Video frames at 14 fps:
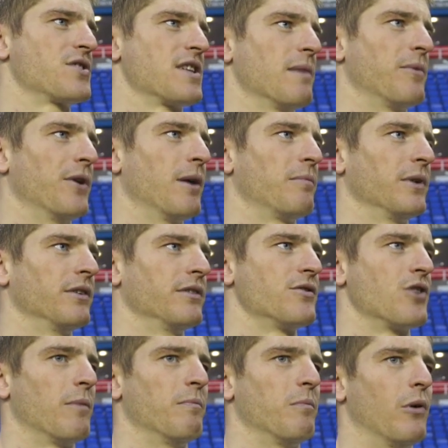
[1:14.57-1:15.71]
slipping up
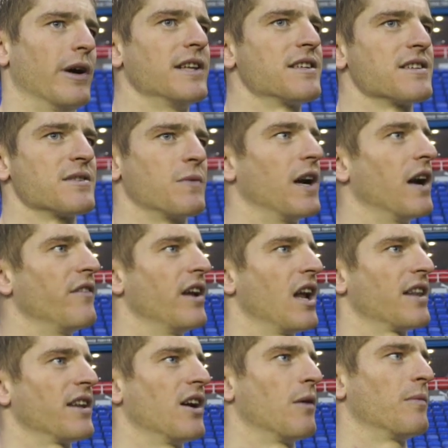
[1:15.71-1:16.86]
and dropping points is whenever
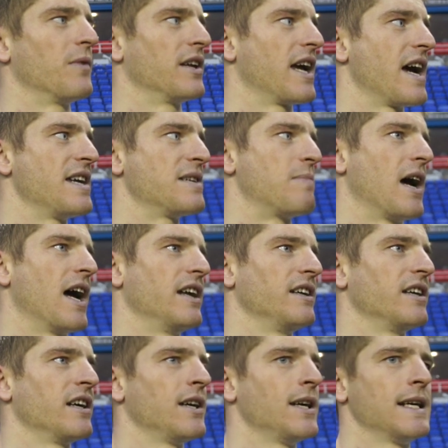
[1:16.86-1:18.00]
you let the guys
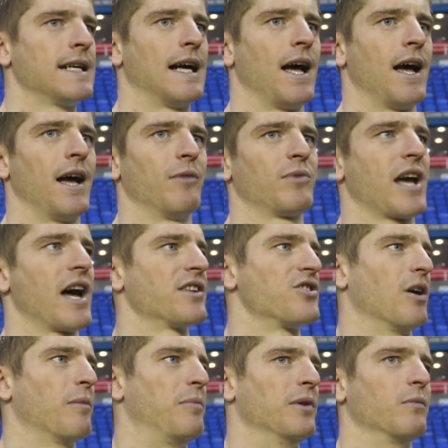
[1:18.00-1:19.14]
behind you
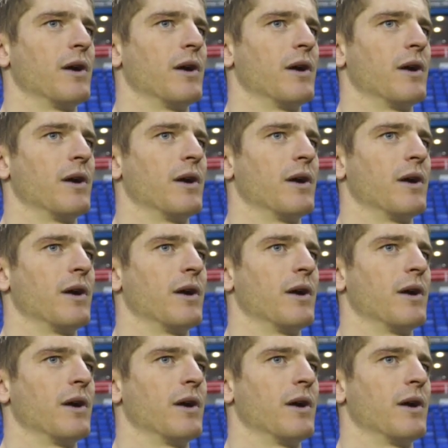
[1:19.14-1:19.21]
catch up.